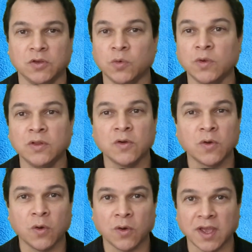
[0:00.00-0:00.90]
you will
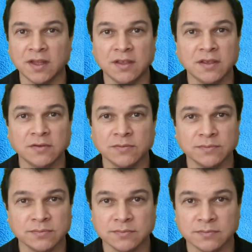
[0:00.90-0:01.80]
not go any
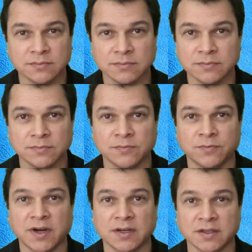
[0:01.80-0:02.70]

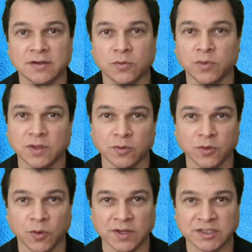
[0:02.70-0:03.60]
further
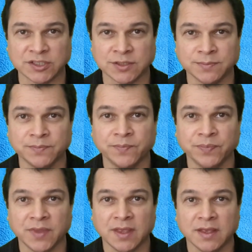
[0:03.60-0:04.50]
without knowledge.
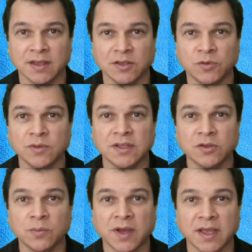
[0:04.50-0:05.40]
You need to